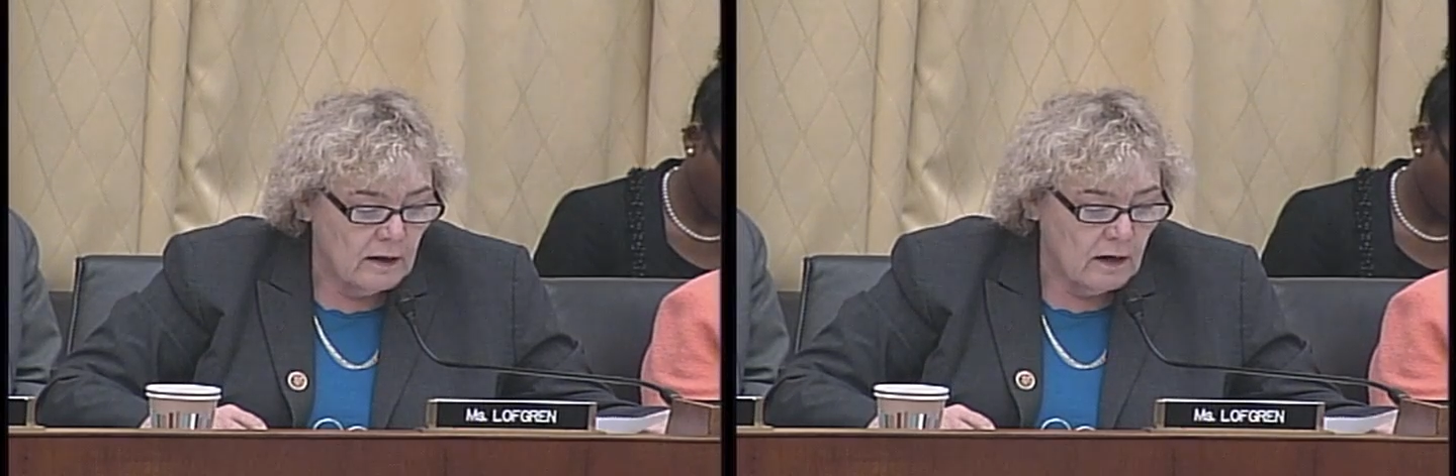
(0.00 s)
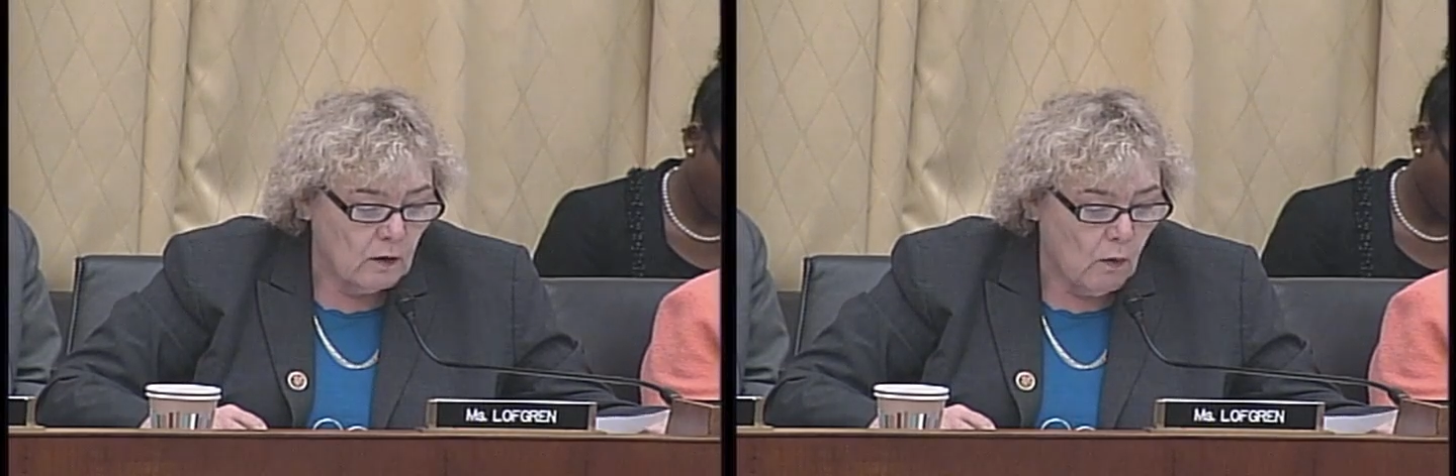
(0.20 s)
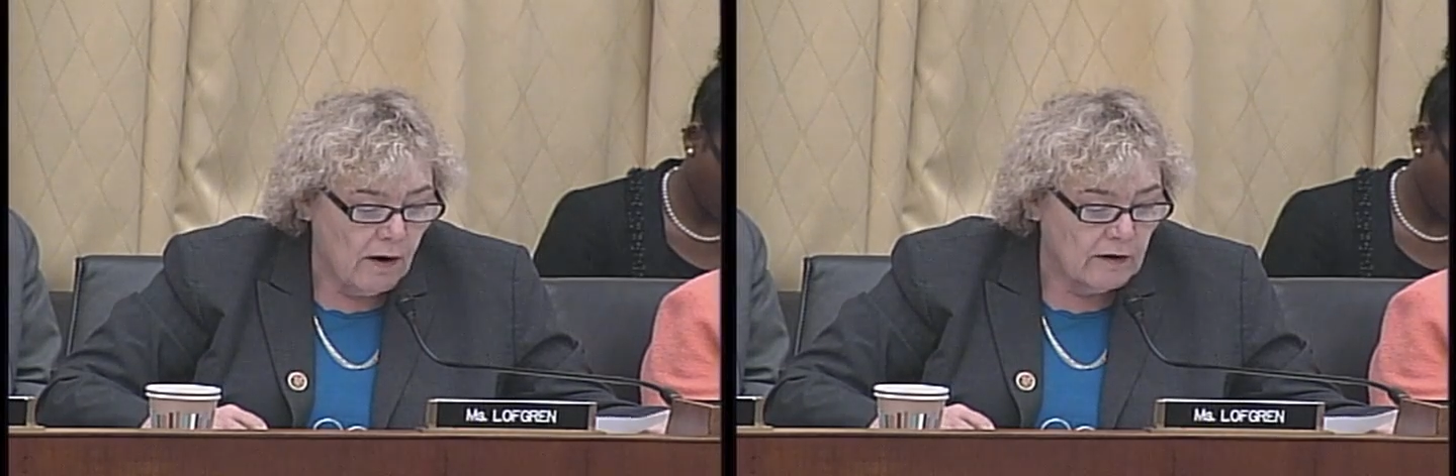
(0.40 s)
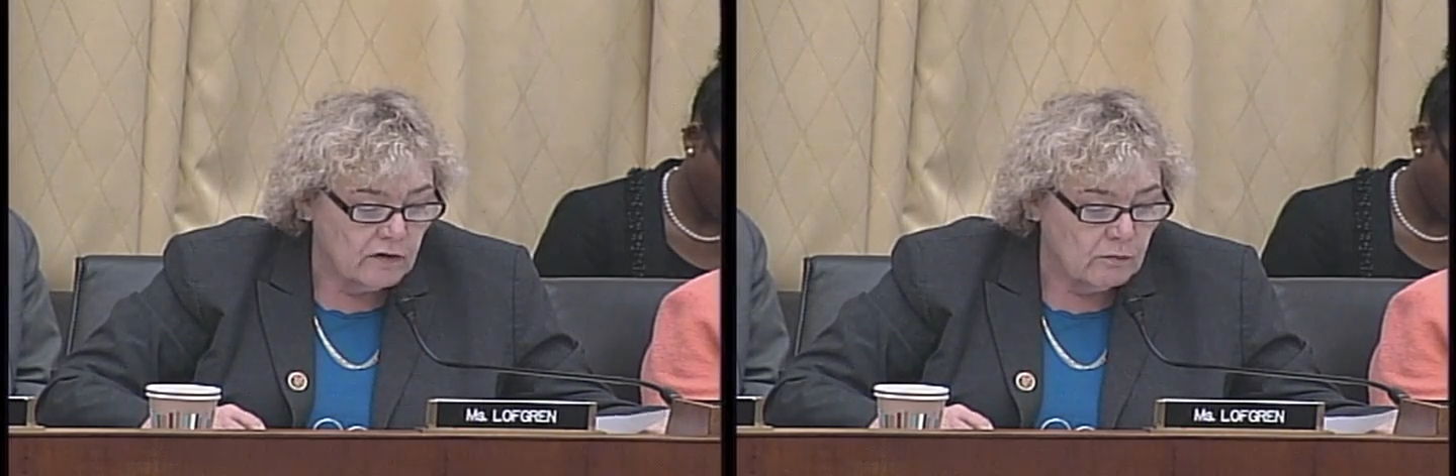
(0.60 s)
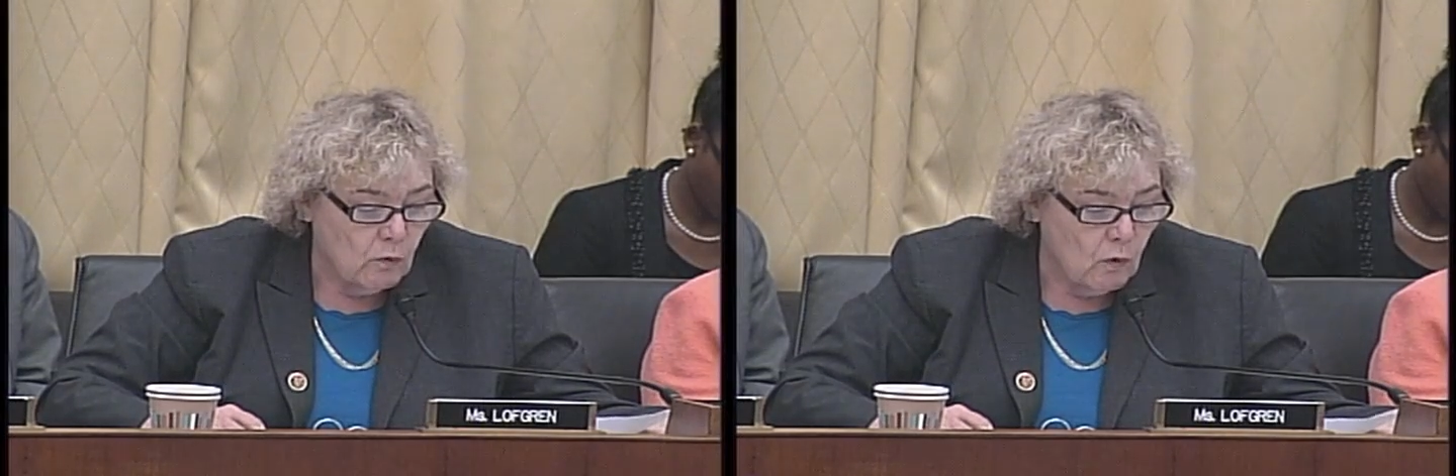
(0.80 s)

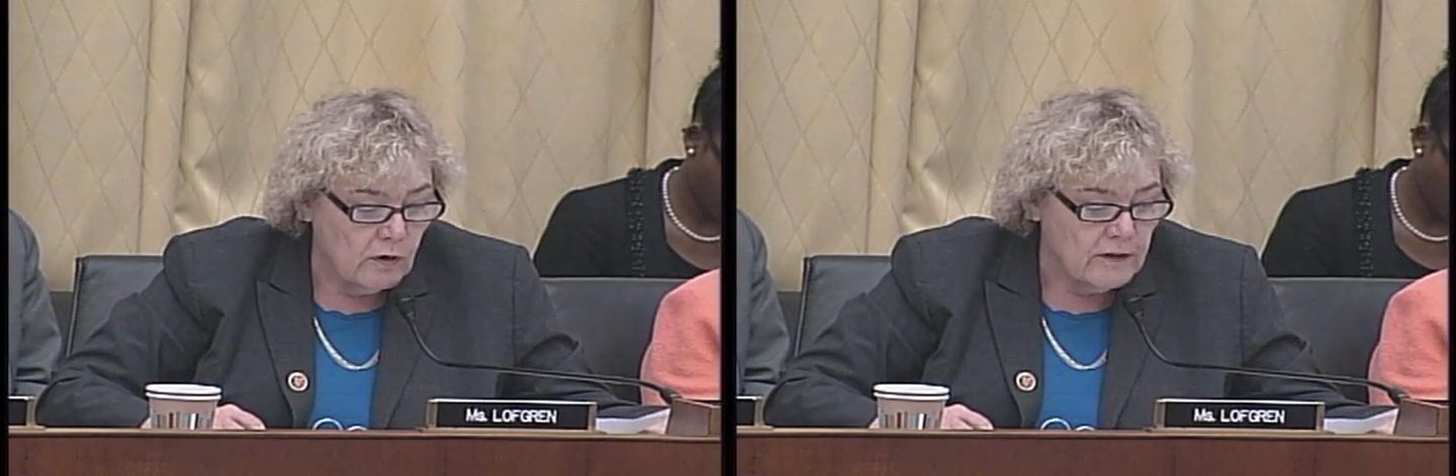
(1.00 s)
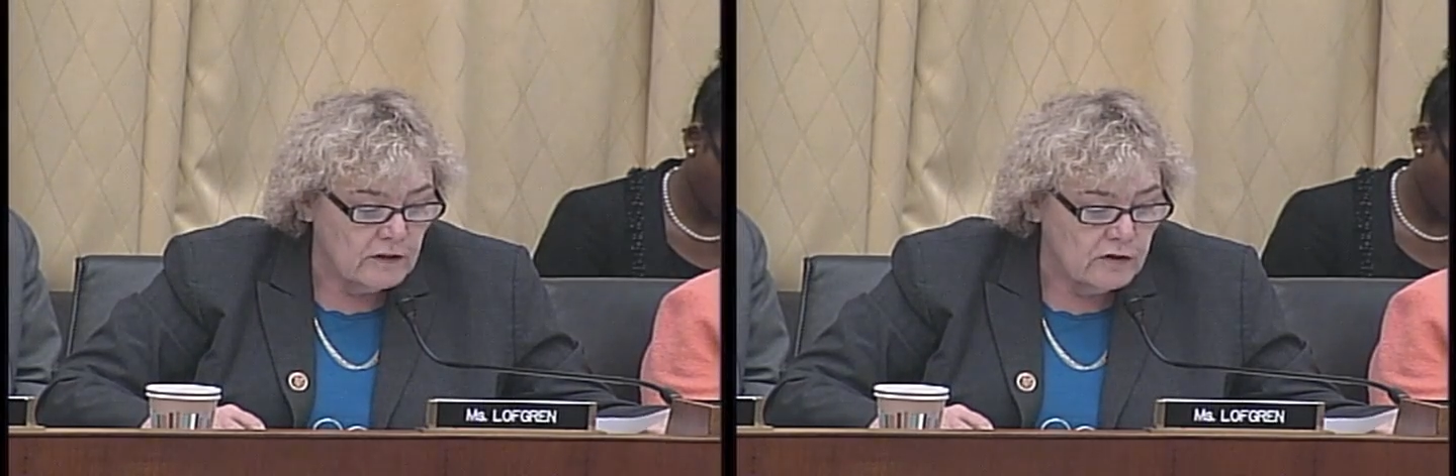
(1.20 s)
acquires more than